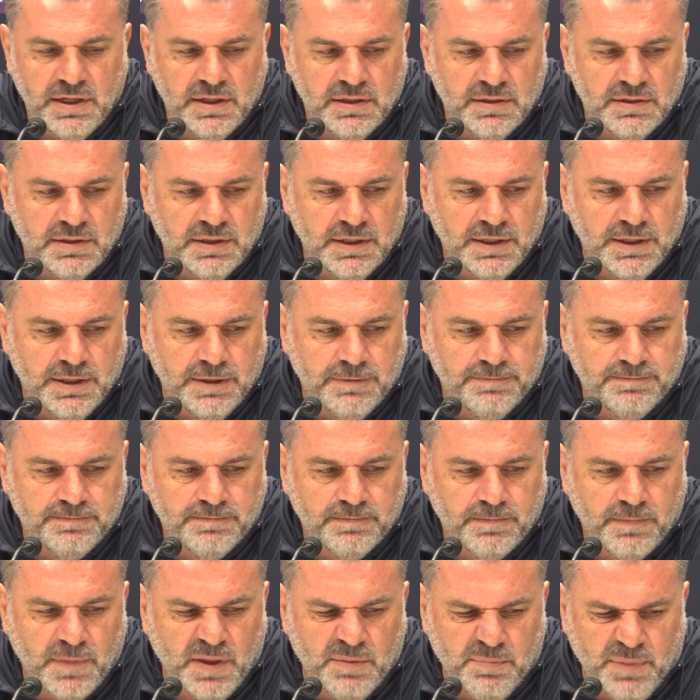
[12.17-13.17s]
And um,
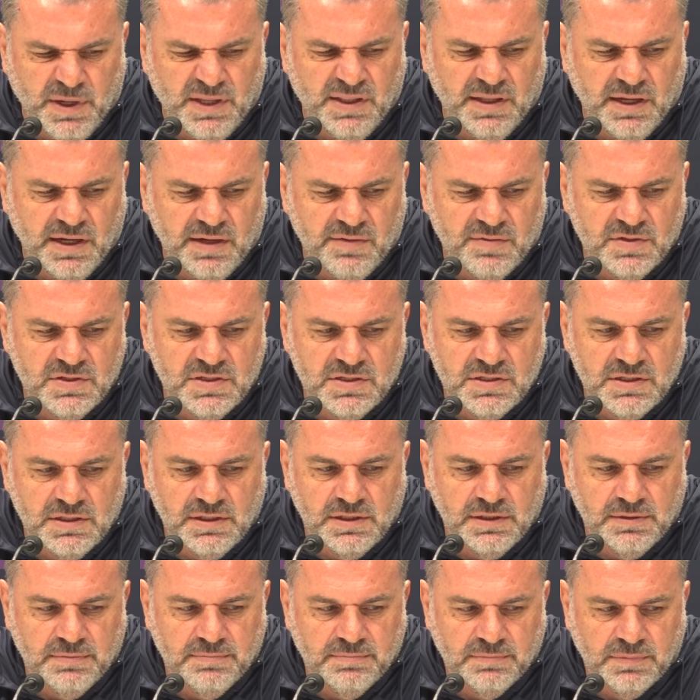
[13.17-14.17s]
and Ben Davies
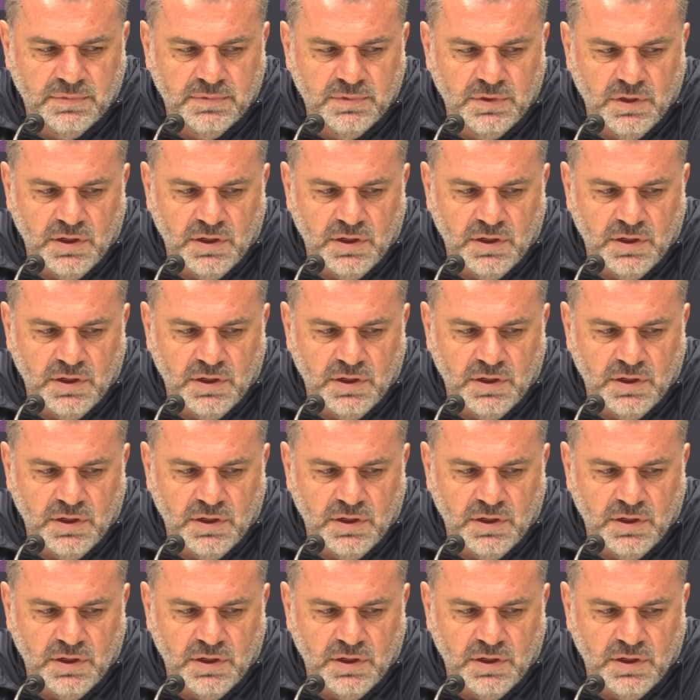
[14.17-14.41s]
um,